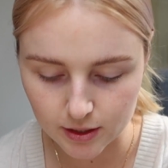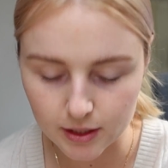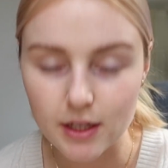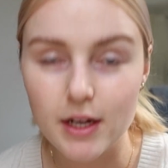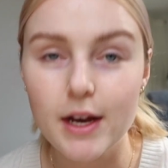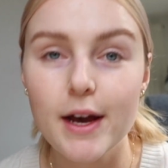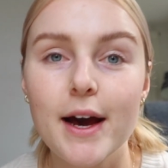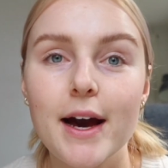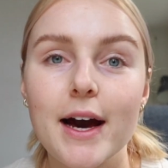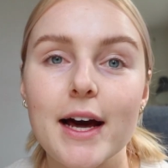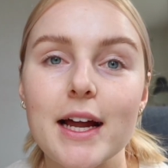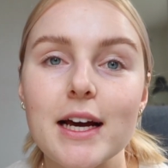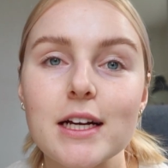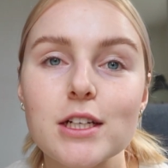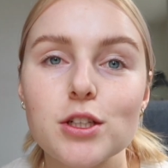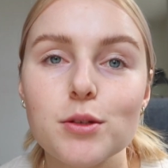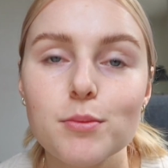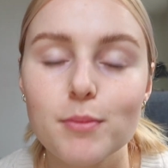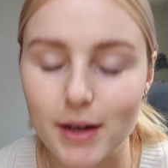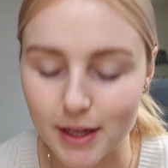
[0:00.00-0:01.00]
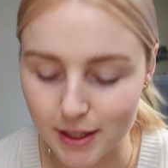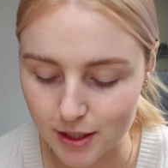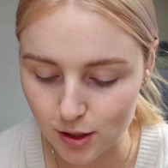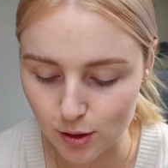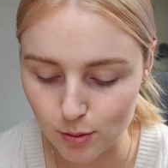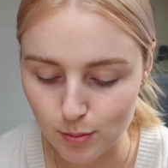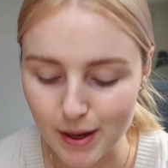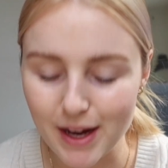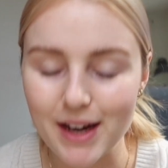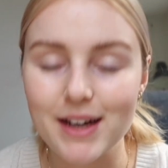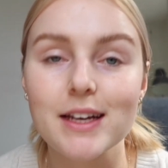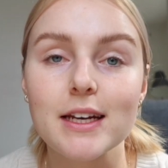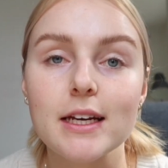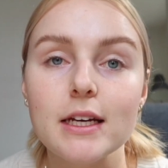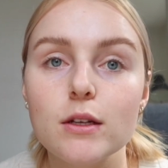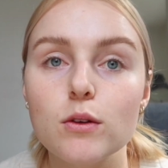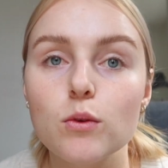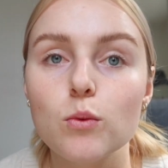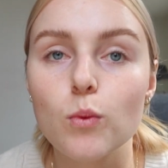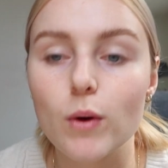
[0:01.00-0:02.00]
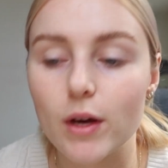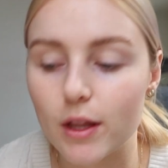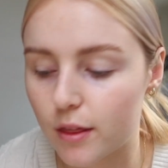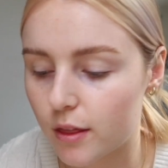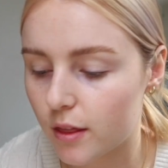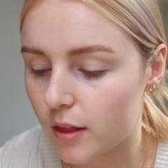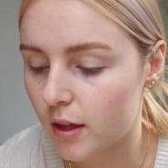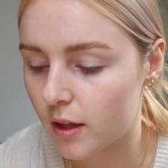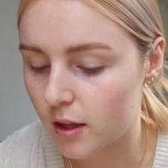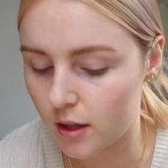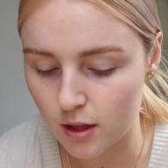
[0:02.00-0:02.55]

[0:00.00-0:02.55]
And I actually might go back in with